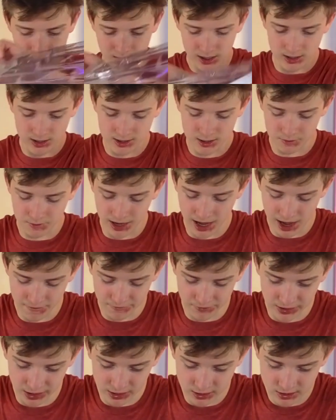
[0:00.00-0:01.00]
So we have
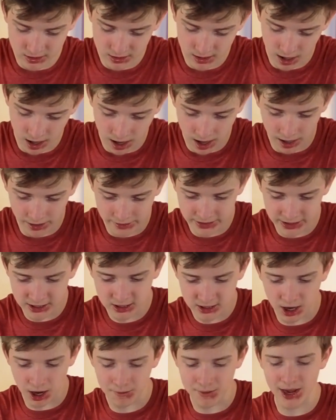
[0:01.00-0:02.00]
these
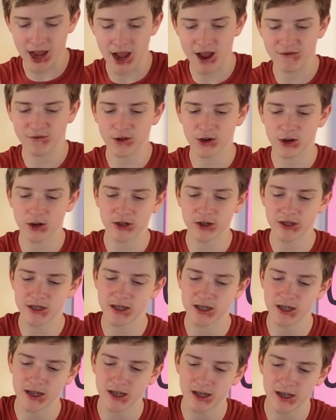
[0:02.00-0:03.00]
caught my eye first.
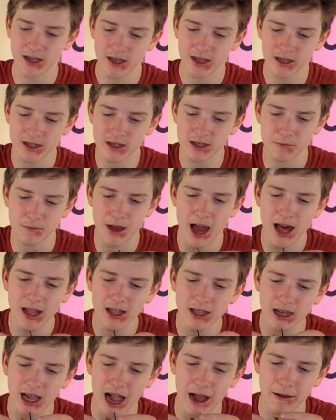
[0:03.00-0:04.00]
Some
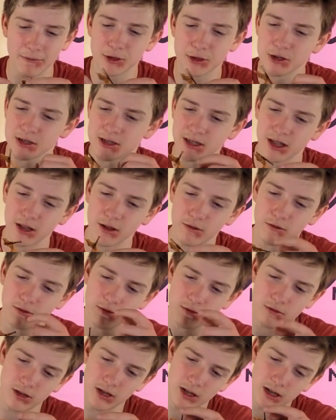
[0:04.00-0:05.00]
helicopters, and the
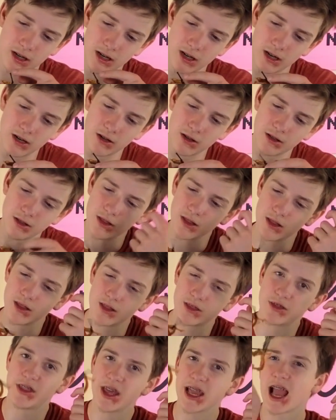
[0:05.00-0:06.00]

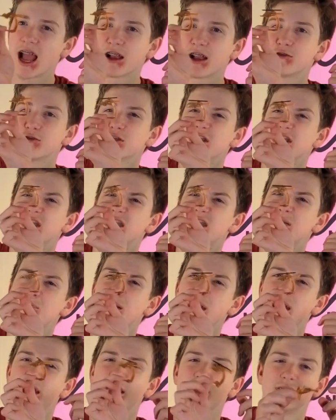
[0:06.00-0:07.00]
thing actually
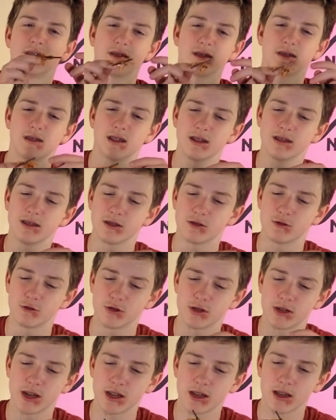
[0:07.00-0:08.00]
spins. That's
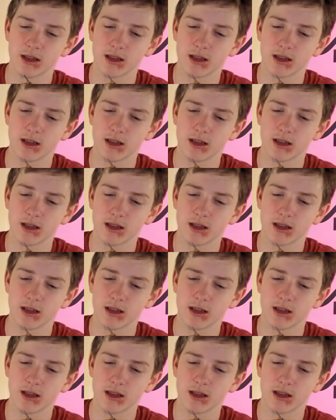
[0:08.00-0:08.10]
interesting.